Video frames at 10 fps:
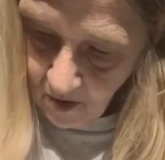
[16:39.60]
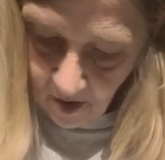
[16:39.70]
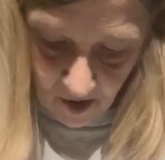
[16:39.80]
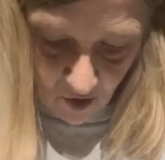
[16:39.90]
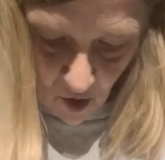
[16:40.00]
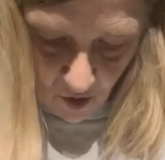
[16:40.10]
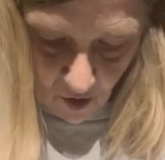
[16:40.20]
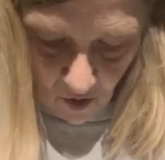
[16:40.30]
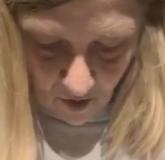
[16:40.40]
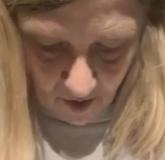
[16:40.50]
it's all
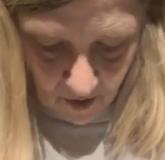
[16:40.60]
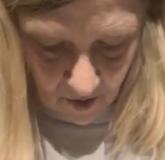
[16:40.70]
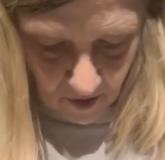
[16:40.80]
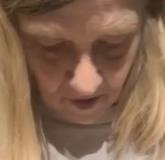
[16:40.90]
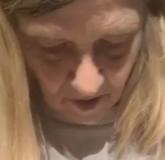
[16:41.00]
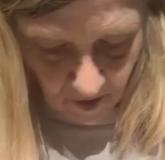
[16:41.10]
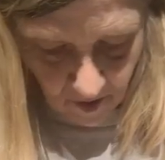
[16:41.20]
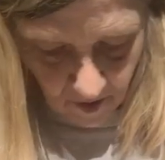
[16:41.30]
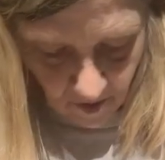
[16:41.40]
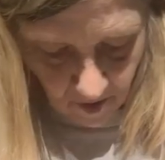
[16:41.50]
gone.
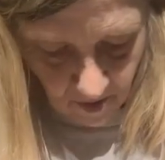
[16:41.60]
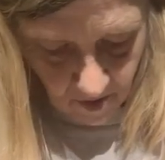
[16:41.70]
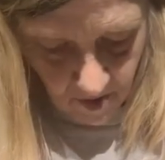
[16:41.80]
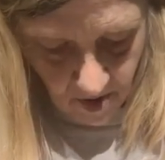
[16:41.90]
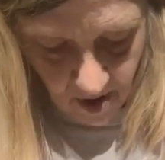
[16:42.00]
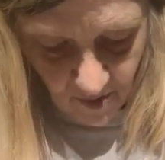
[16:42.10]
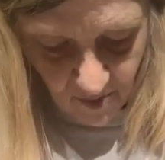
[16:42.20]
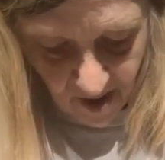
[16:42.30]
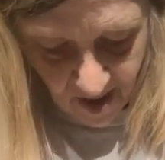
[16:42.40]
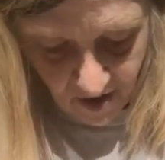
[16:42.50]
He was
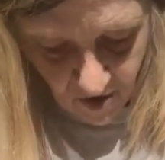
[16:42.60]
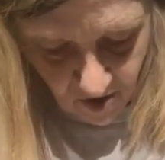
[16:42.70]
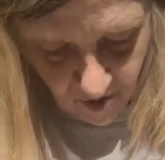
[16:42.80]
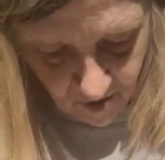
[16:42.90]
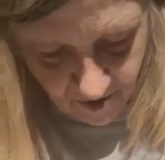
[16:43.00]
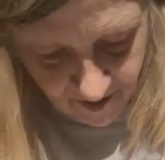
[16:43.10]
mad too.